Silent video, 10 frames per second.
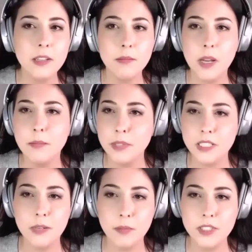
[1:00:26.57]
Sometimes
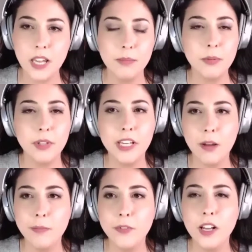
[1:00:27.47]
placebos can be really
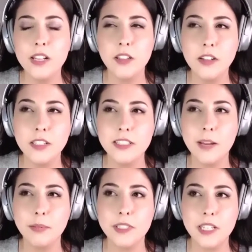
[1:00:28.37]
helpful as long as
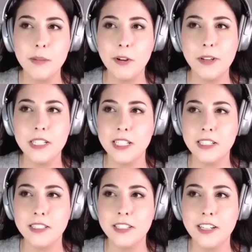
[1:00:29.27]
that placebo
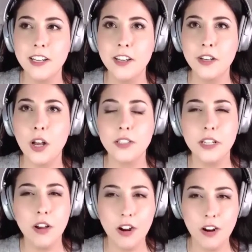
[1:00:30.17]
isn't
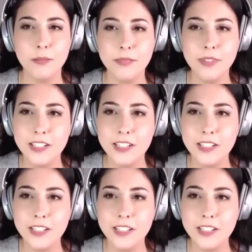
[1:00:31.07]
causing harm.